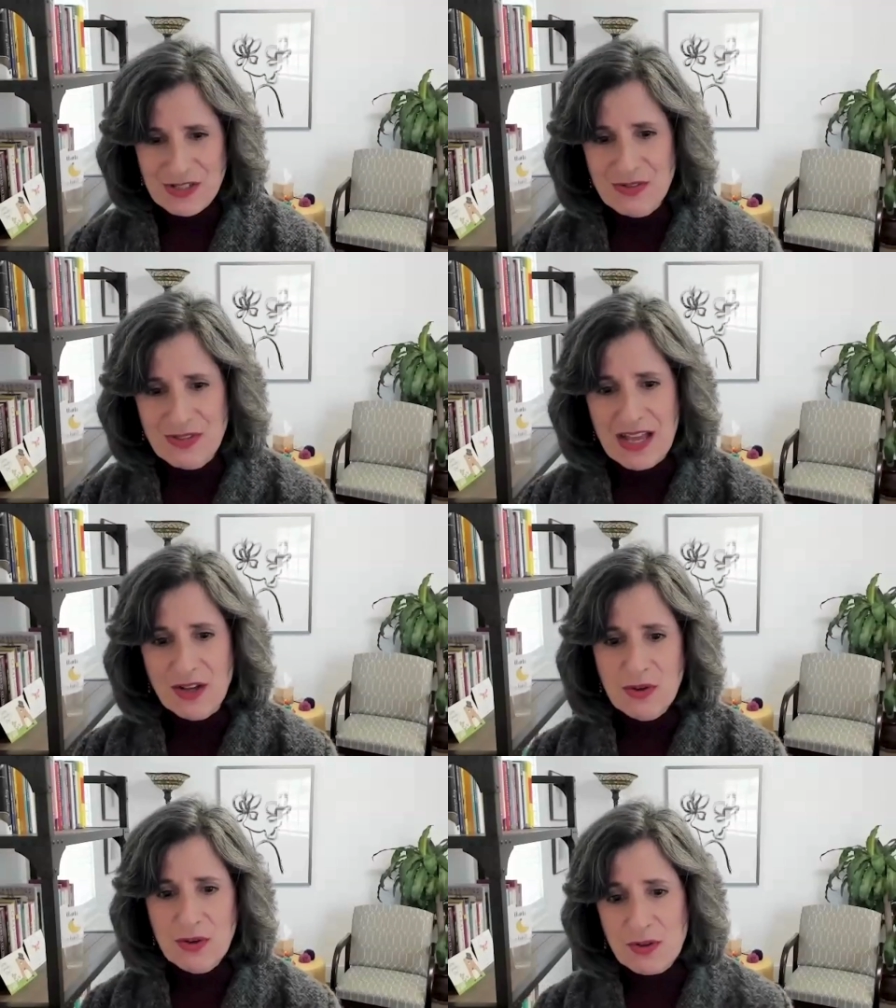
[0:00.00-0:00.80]
So
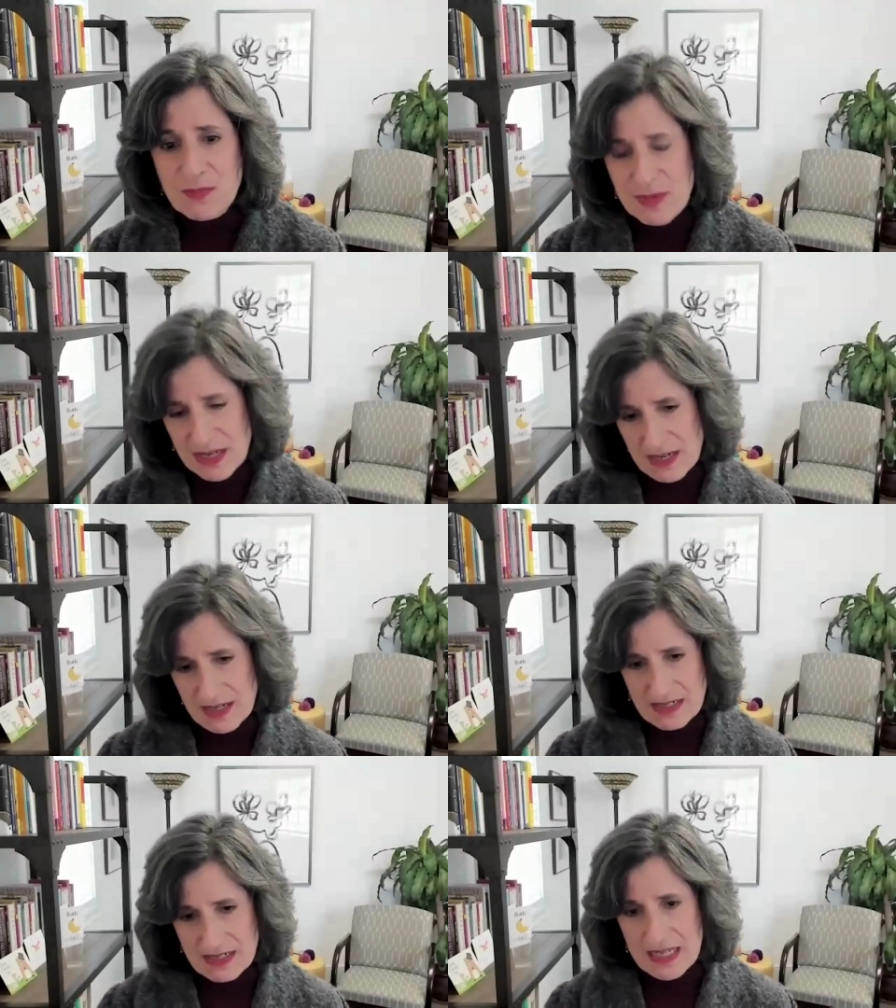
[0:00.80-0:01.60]
that could
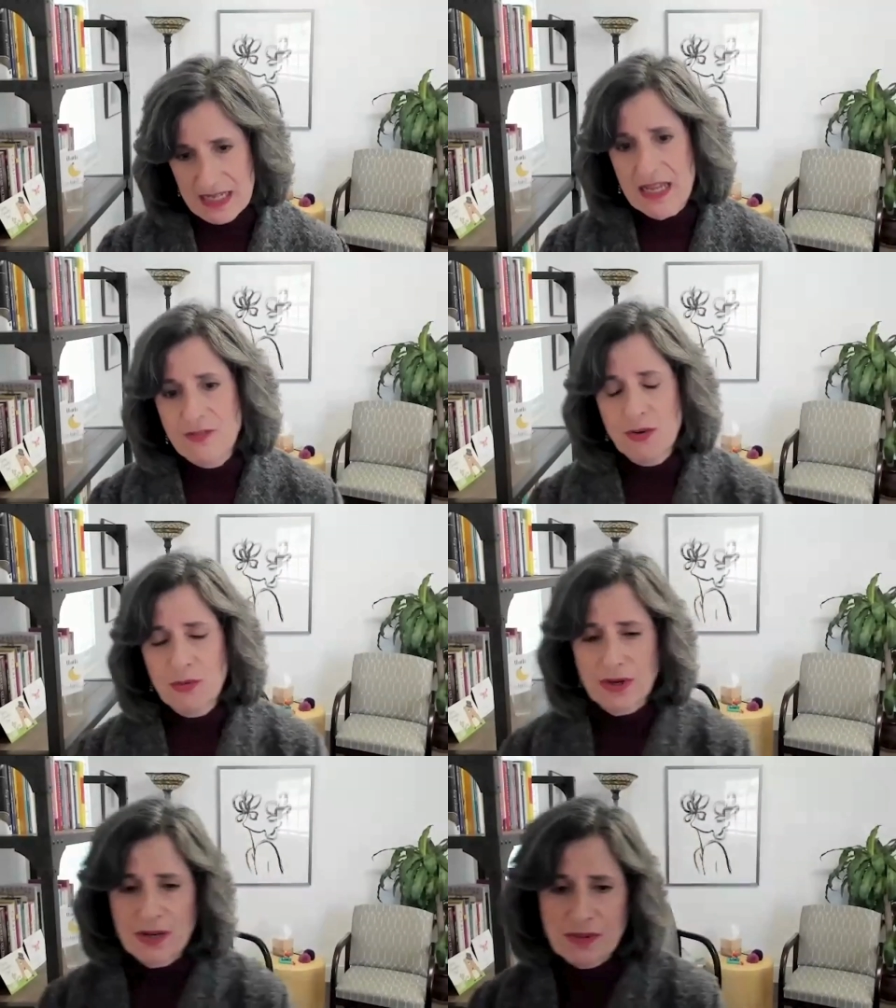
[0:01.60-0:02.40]
mean if
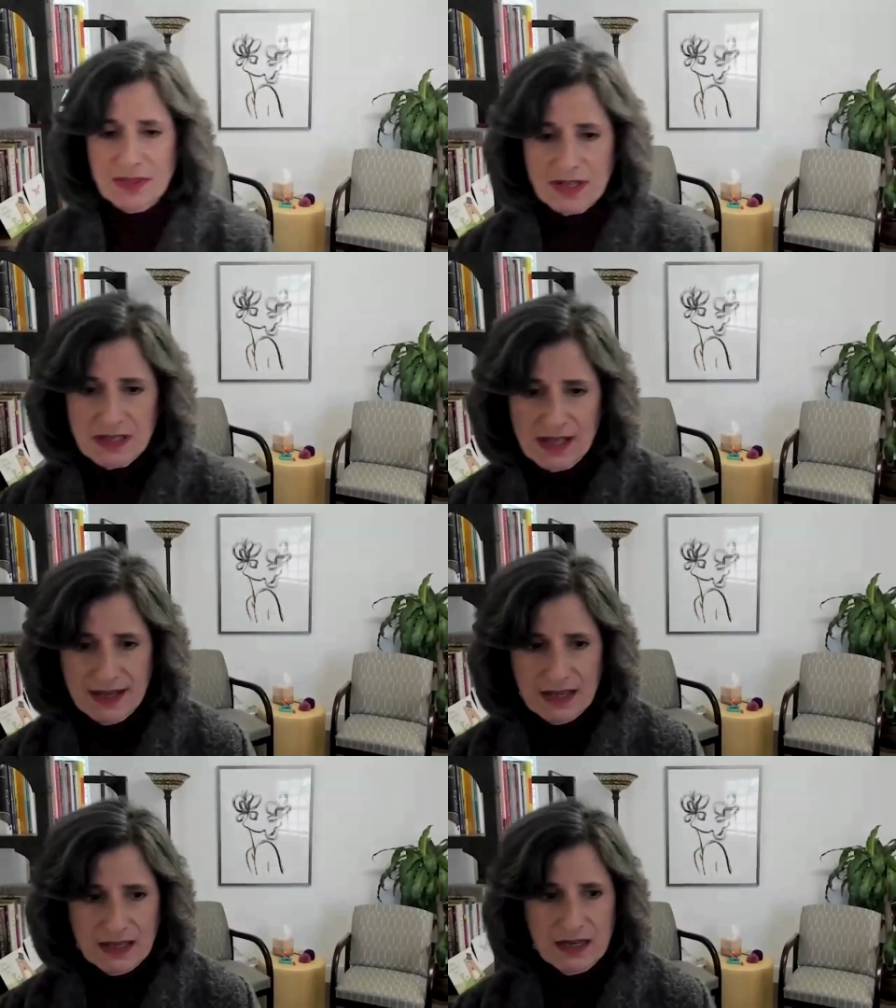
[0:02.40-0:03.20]
you're working with a
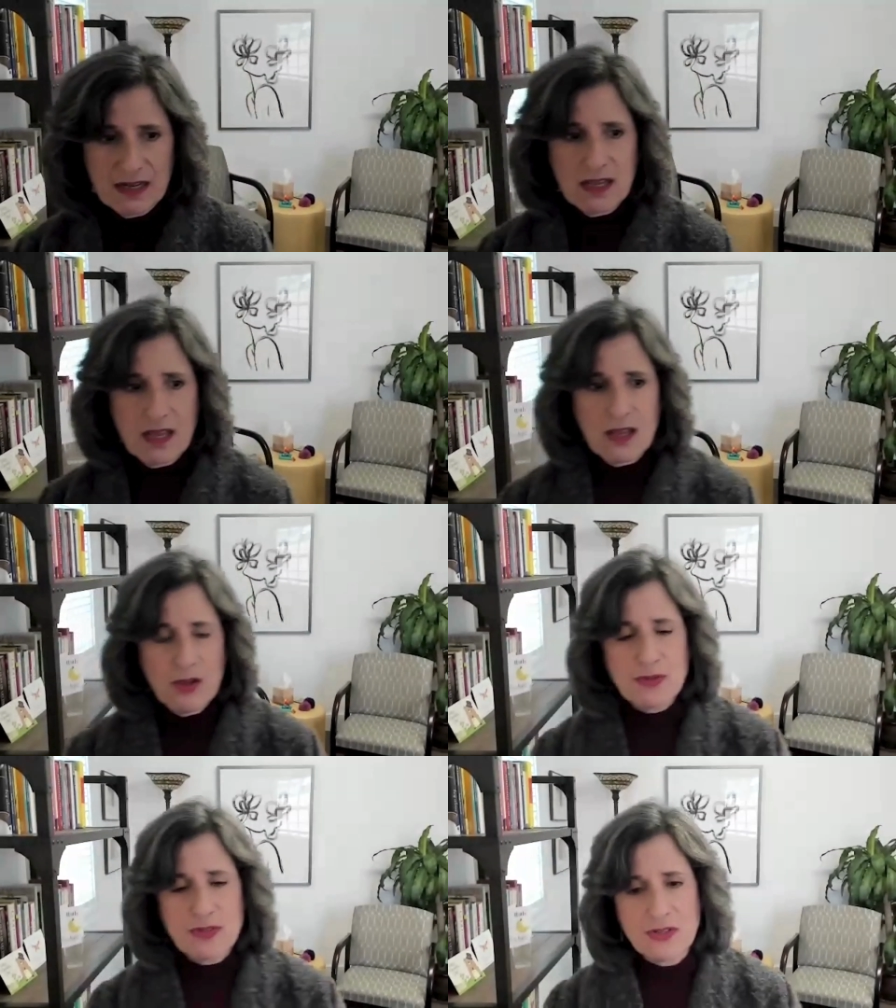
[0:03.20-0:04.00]
client
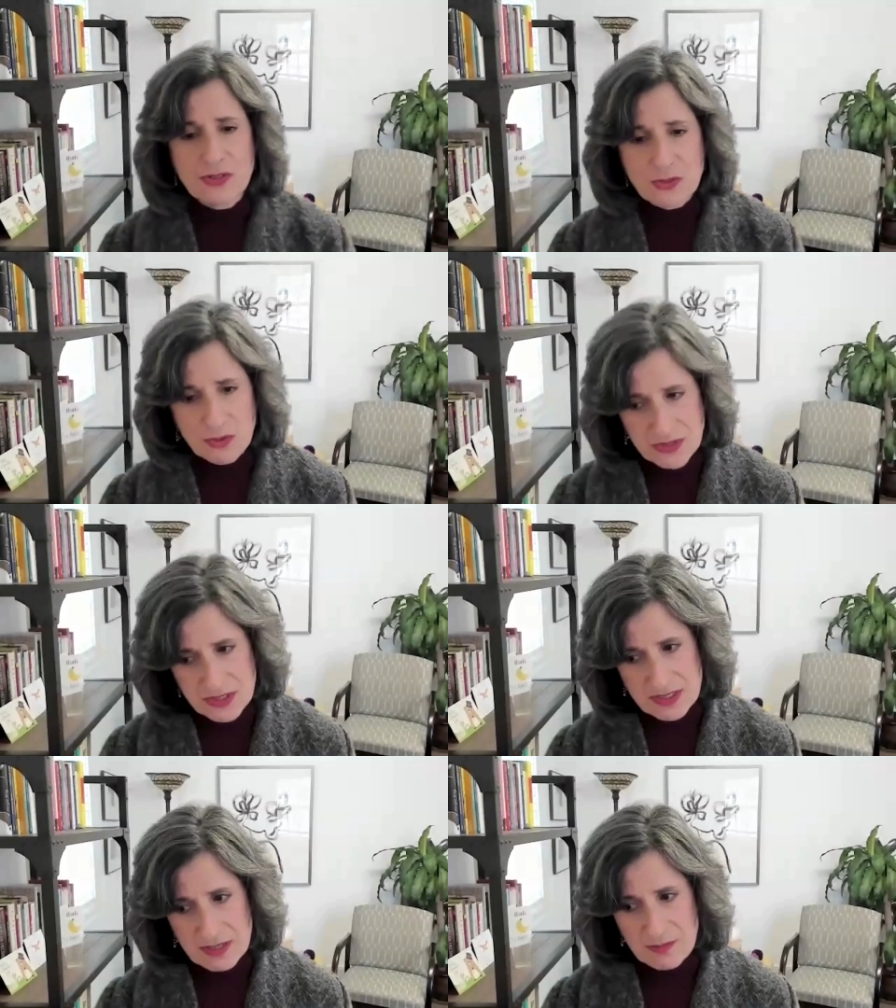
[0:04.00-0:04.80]
who's in a school
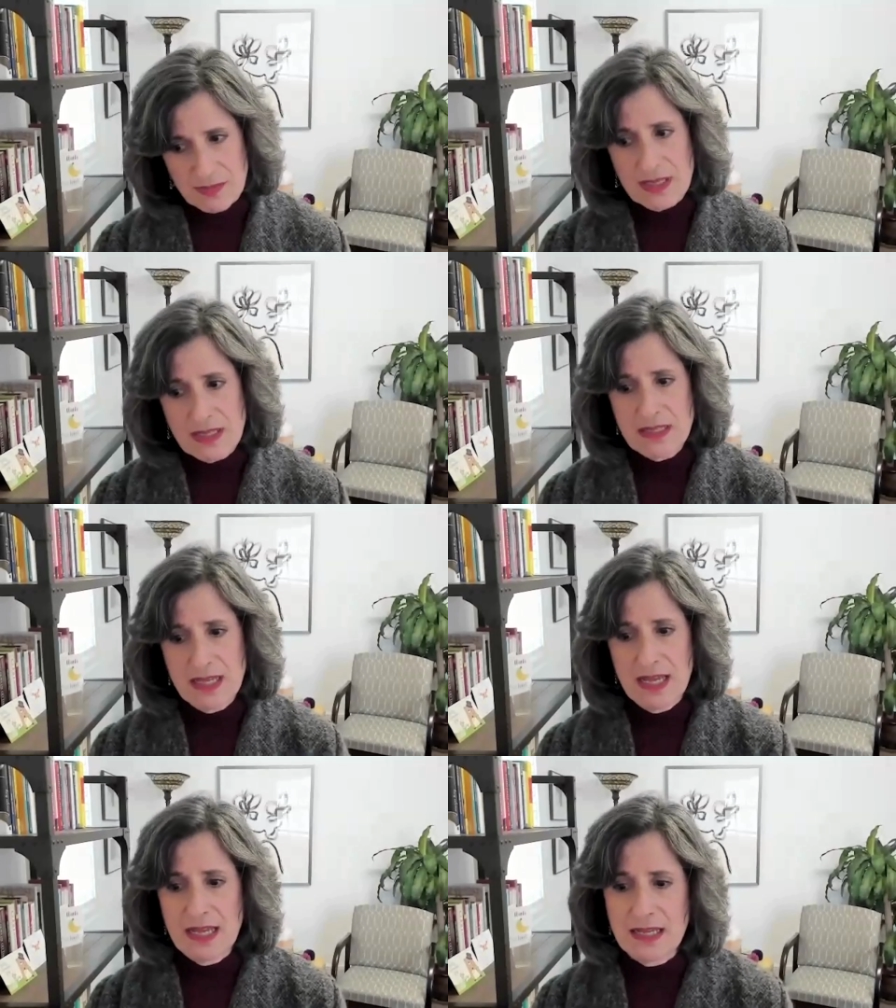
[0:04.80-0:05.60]
system
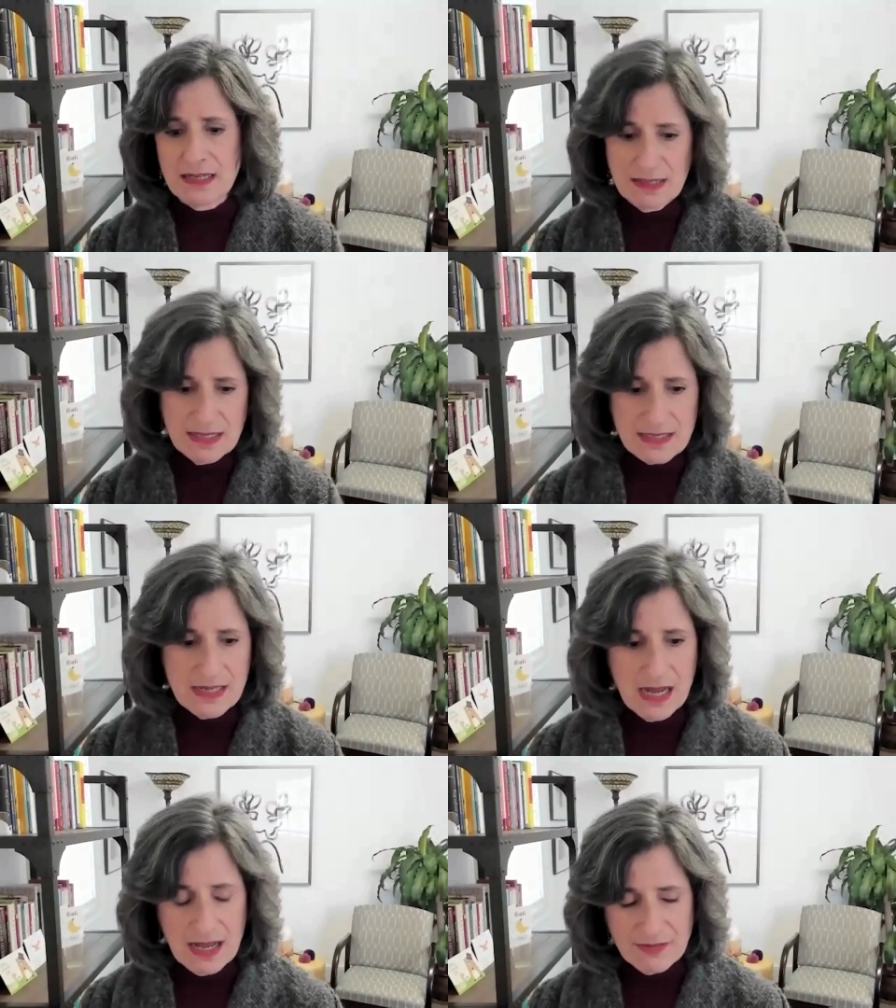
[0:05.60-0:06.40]
that
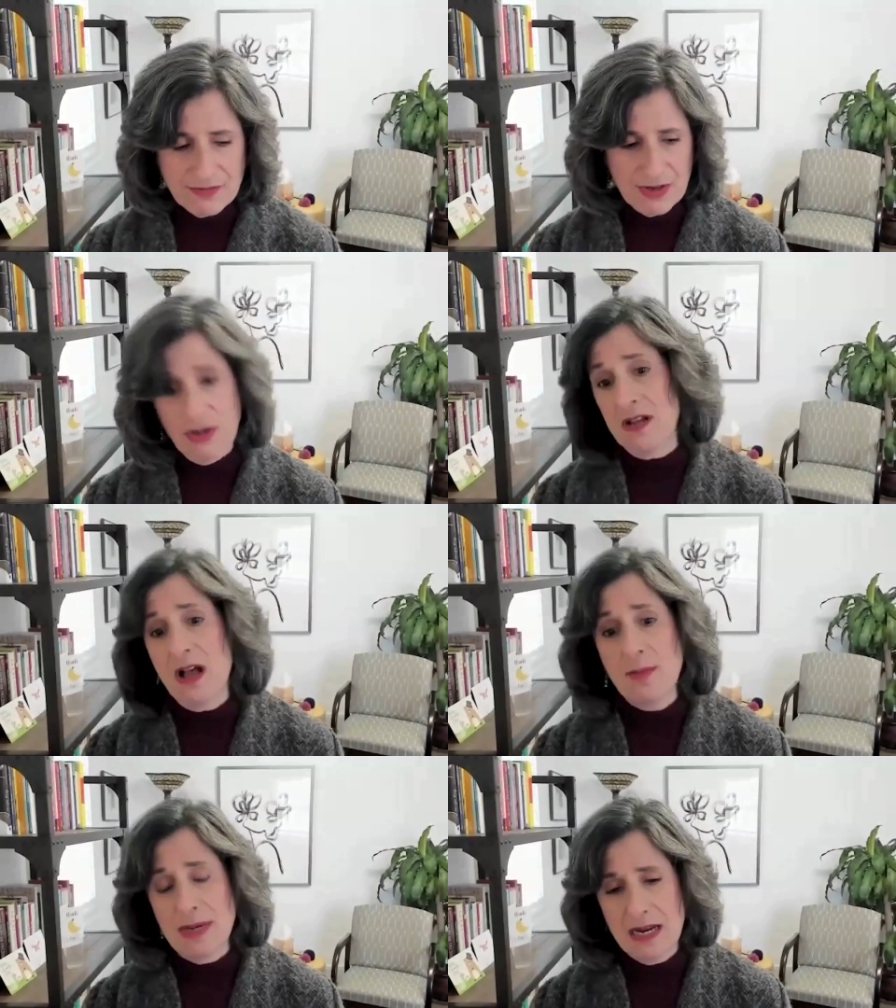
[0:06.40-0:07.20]
is not very
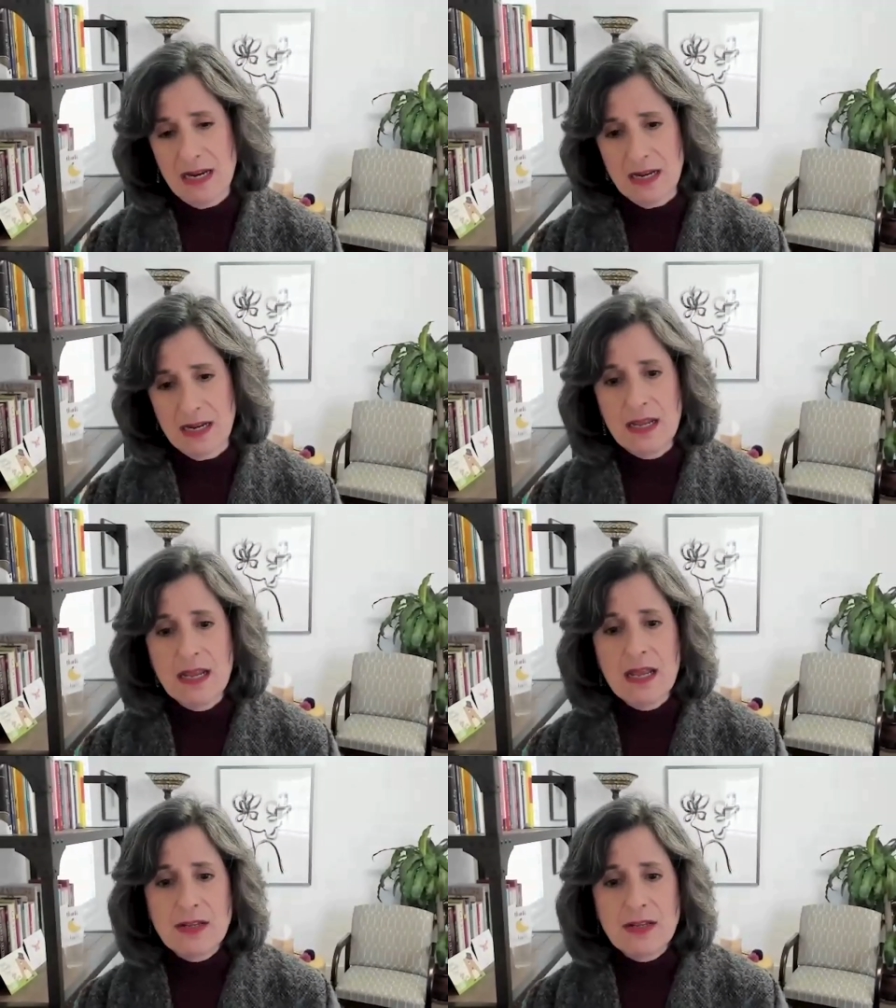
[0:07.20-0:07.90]
accommodating,